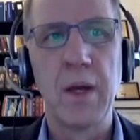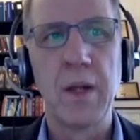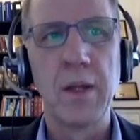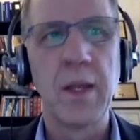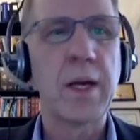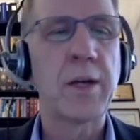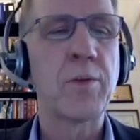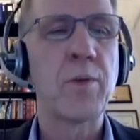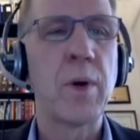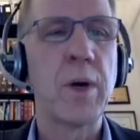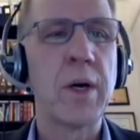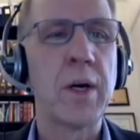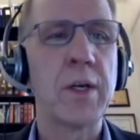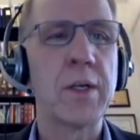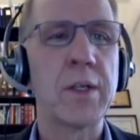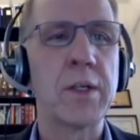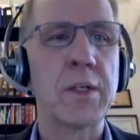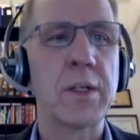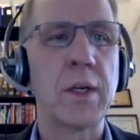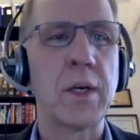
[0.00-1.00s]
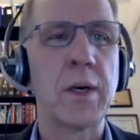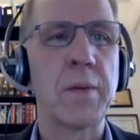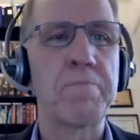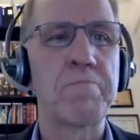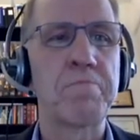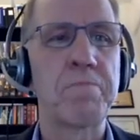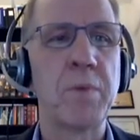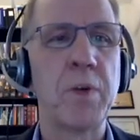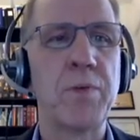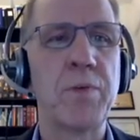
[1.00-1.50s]
Likewise,
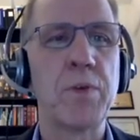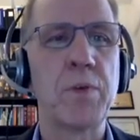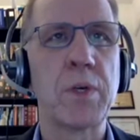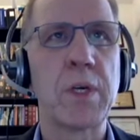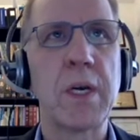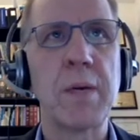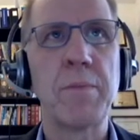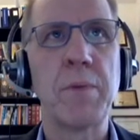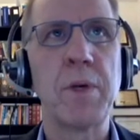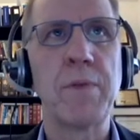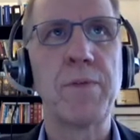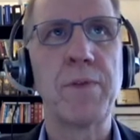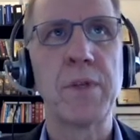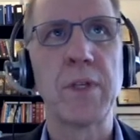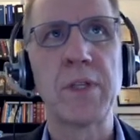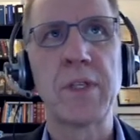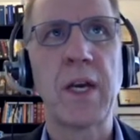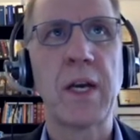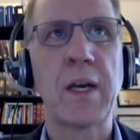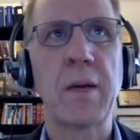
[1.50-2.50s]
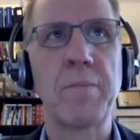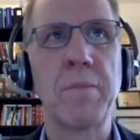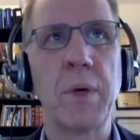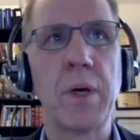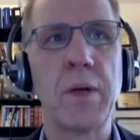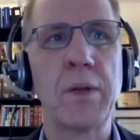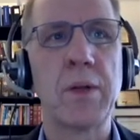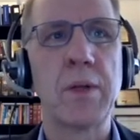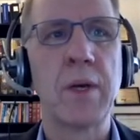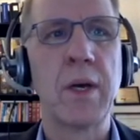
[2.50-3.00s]
if you keep me for the second
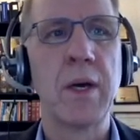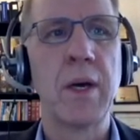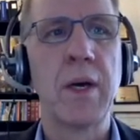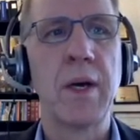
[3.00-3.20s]
month,